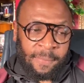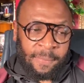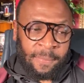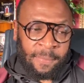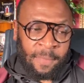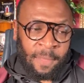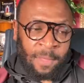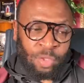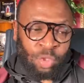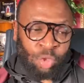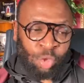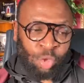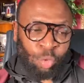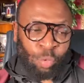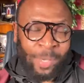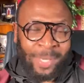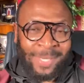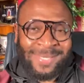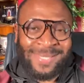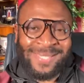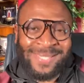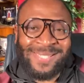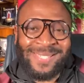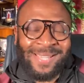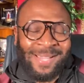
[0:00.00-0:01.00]
the
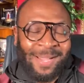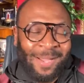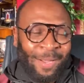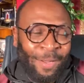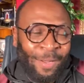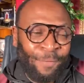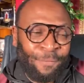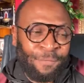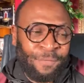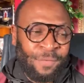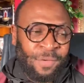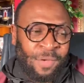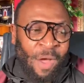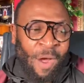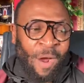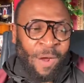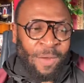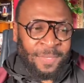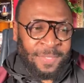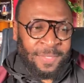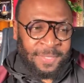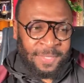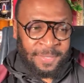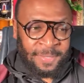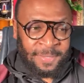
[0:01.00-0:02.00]
tricks of
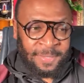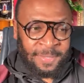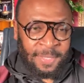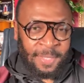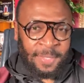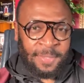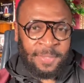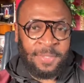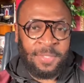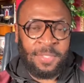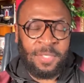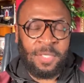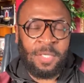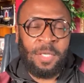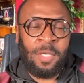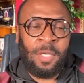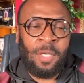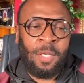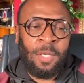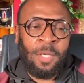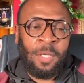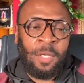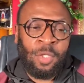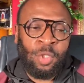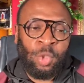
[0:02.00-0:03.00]
narcissists
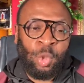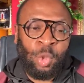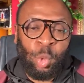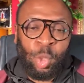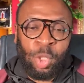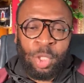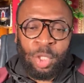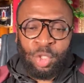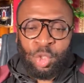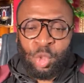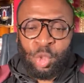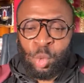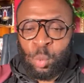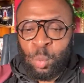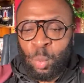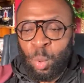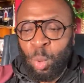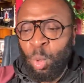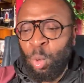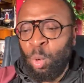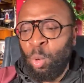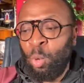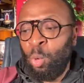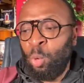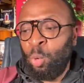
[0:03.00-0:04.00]
to
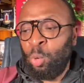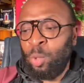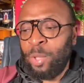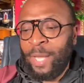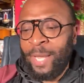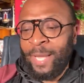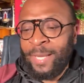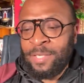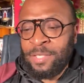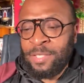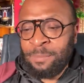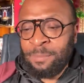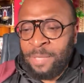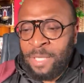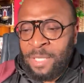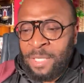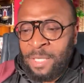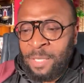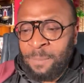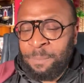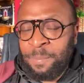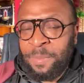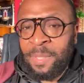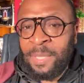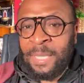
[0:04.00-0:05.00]
control and to
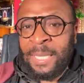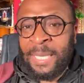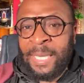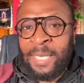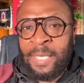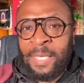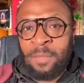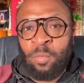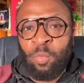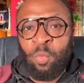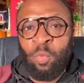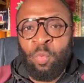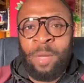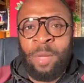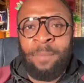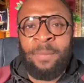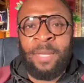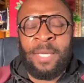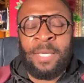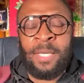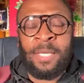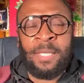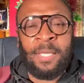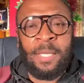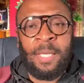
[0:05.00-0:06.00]
manipulate
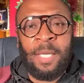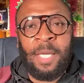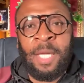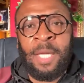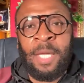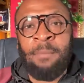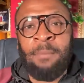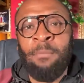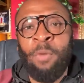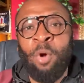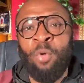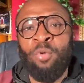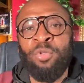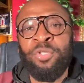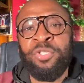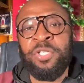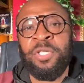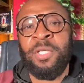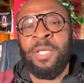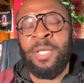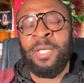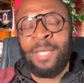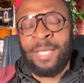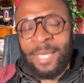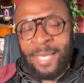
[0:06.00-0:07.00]
women
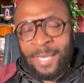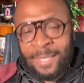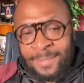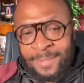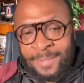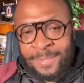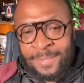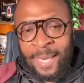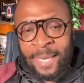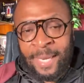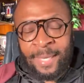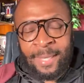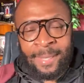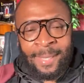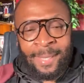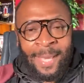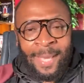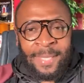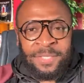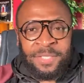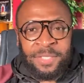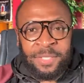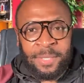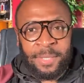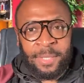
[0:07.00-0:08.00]
emotionally and
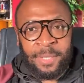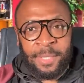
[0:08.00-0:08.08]
psychologically.